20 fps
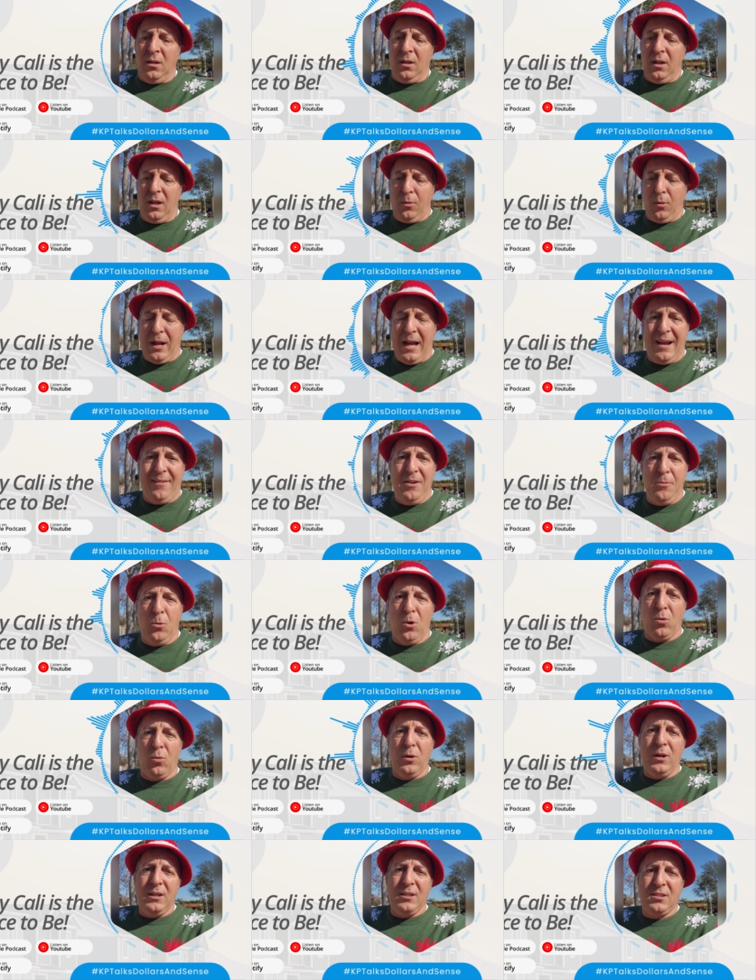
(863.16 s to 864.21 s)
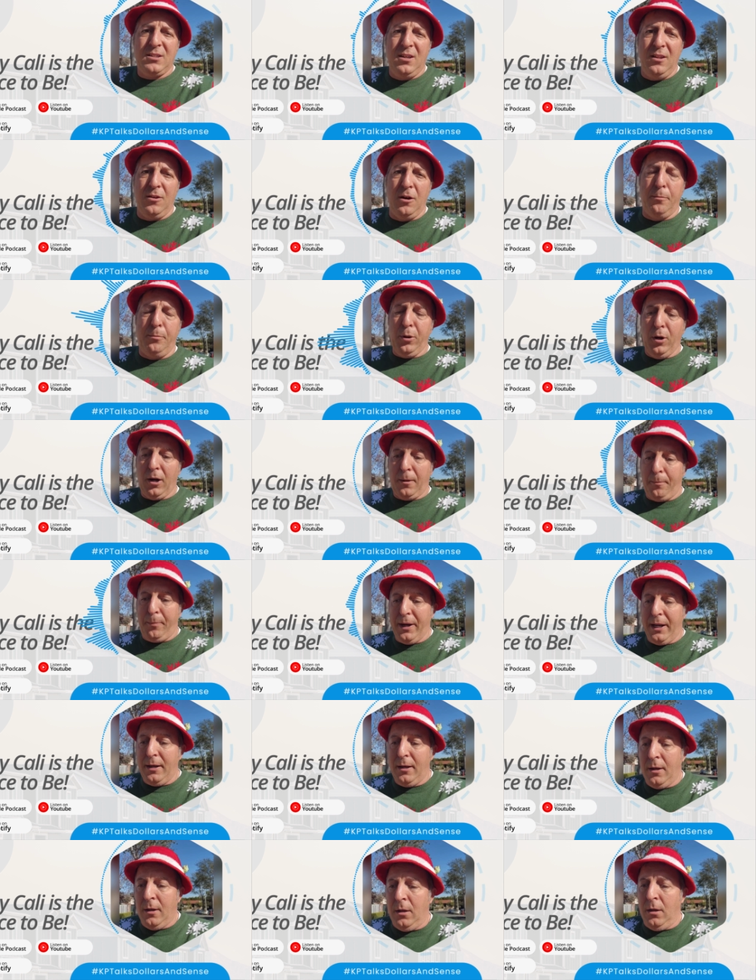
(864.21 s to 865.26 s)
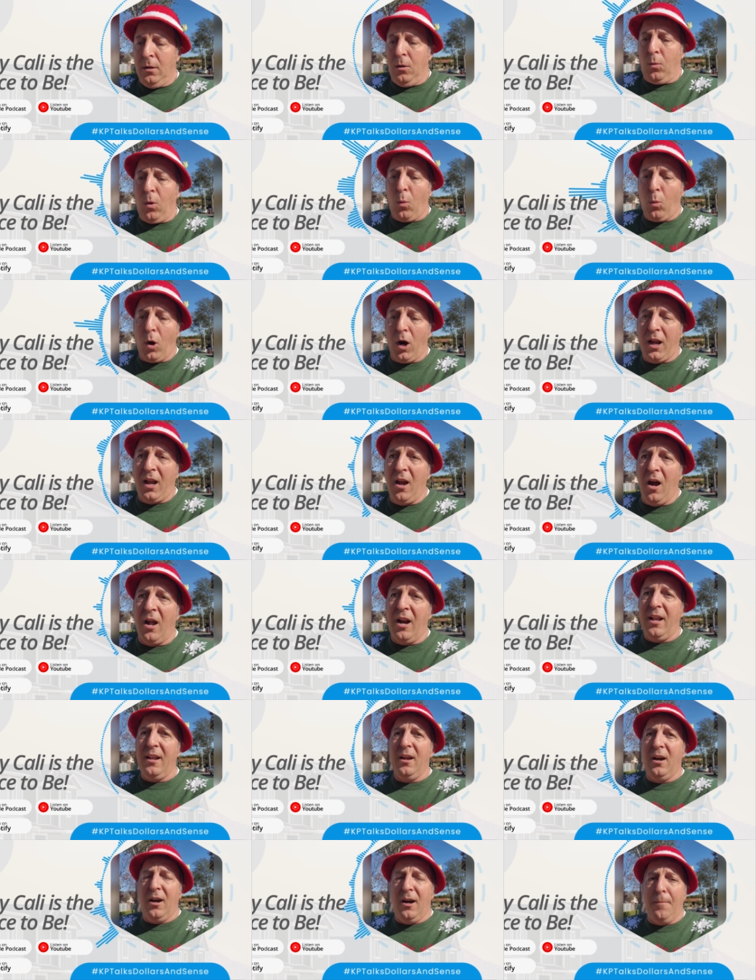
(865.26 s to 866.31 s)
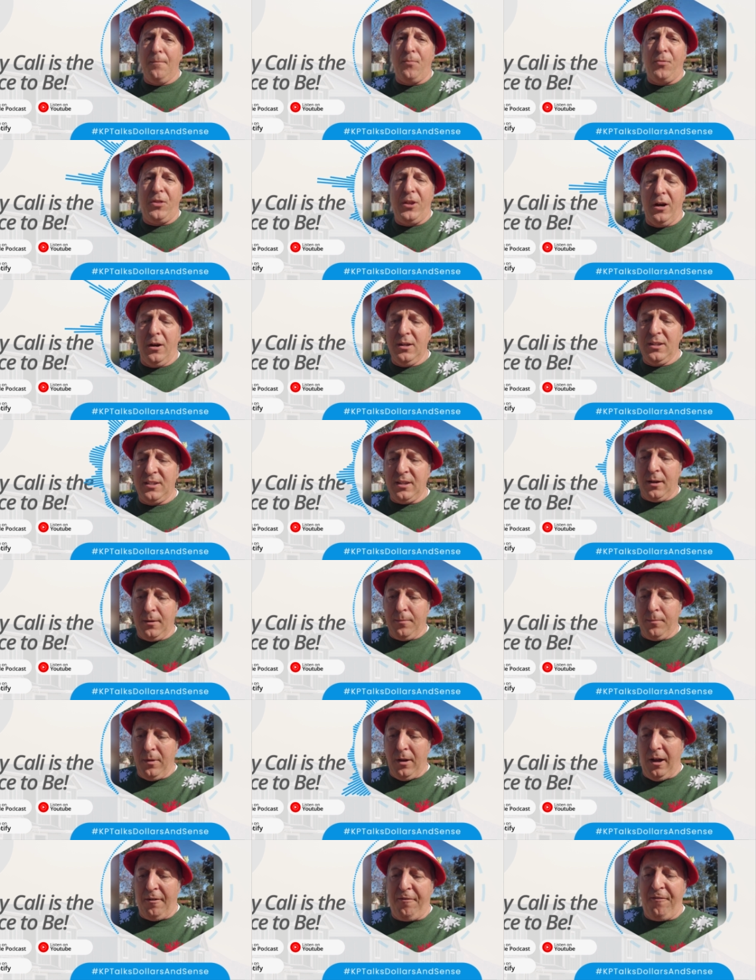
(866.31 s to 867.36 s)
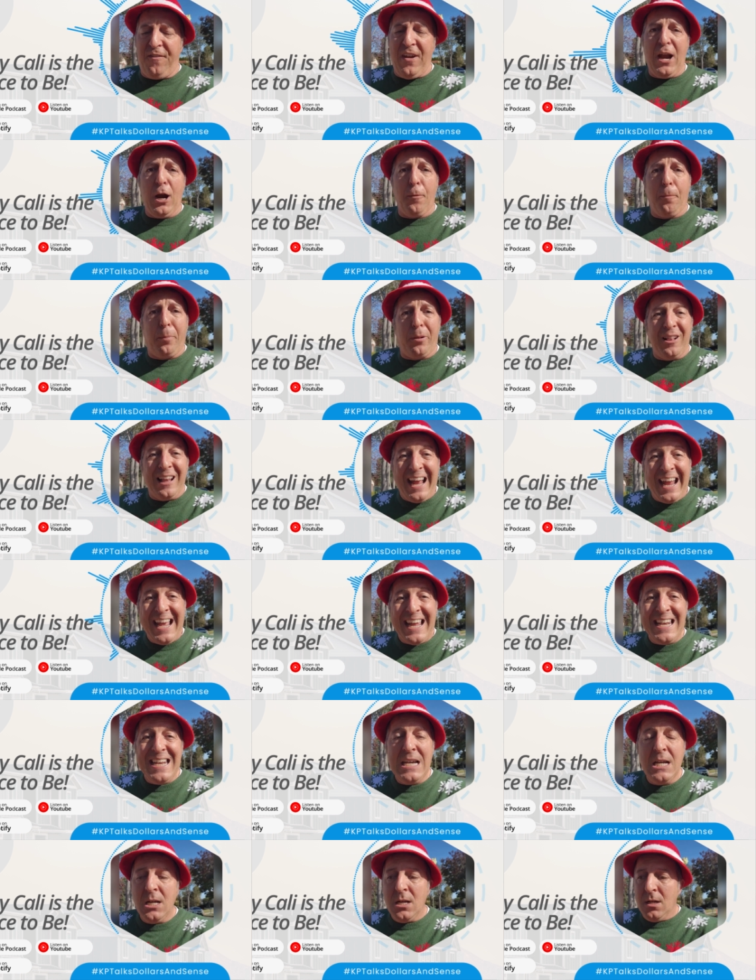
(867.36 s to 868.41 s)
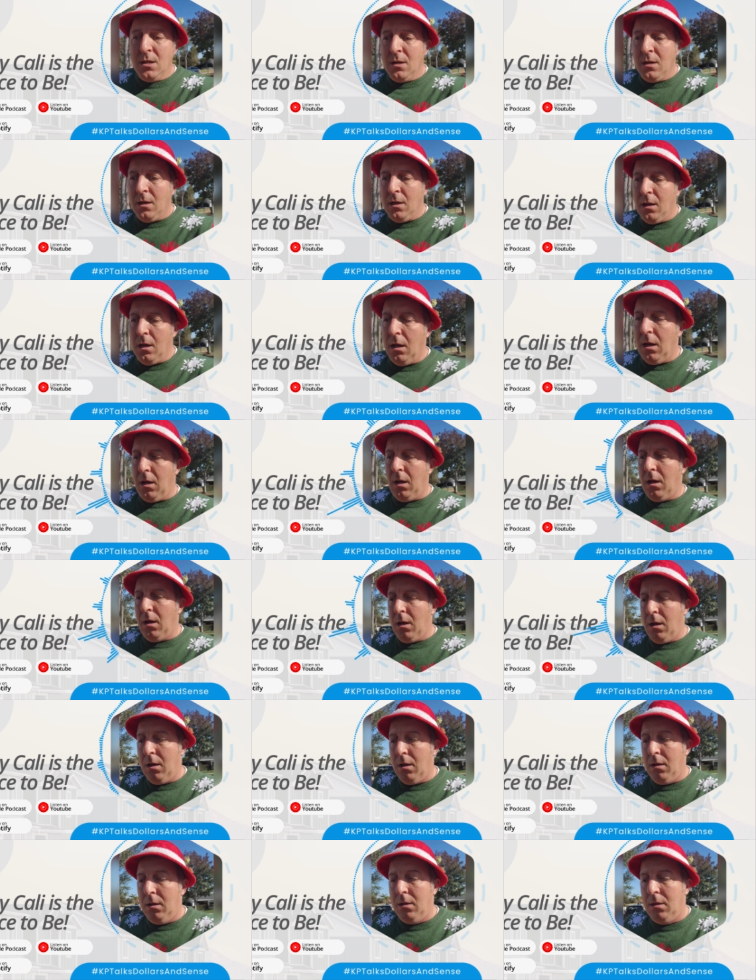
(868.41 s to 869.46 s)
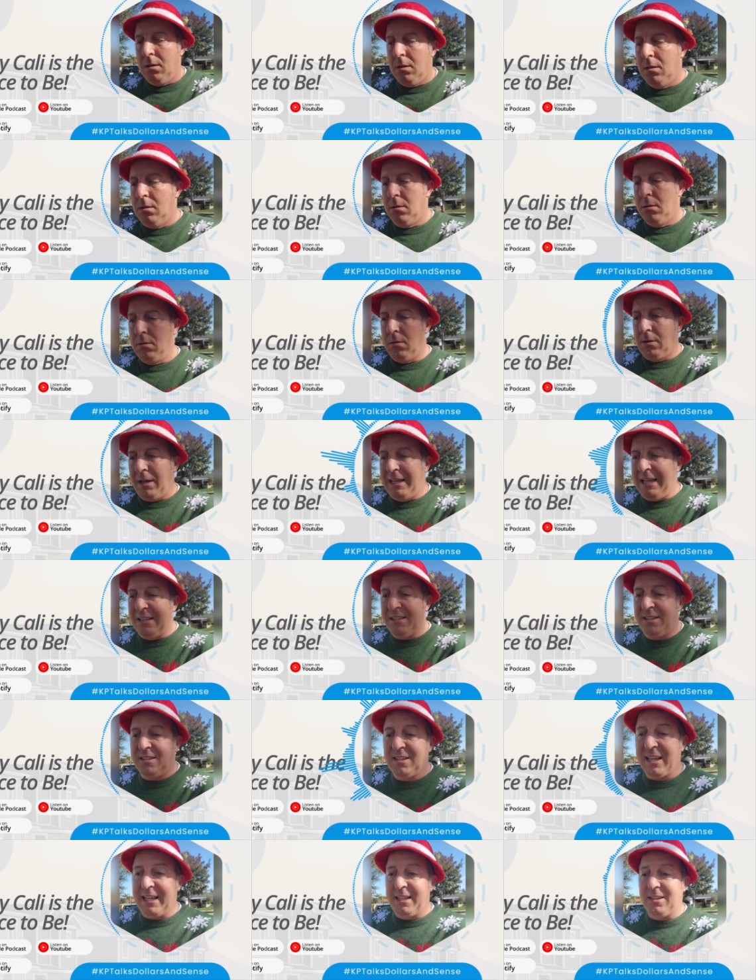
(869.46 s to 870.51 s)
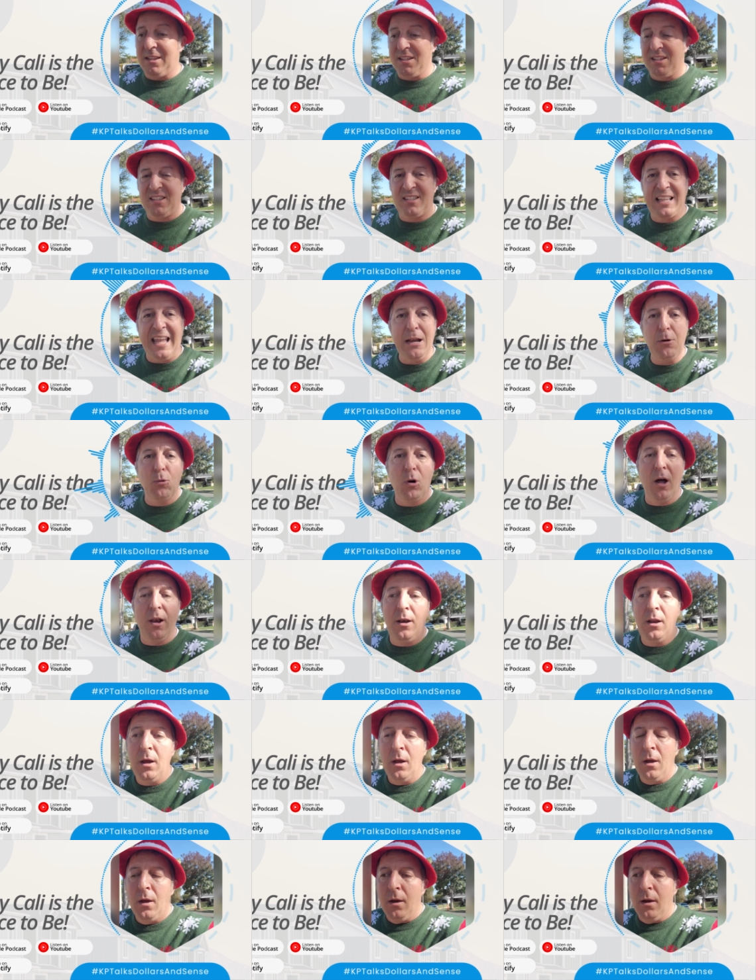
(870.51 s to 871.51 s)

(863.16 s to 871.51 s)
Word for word: I don't want to have any more risk in their book, but we're working on it. Um, there is a, a fair plan. Uh, I guess it's like the state run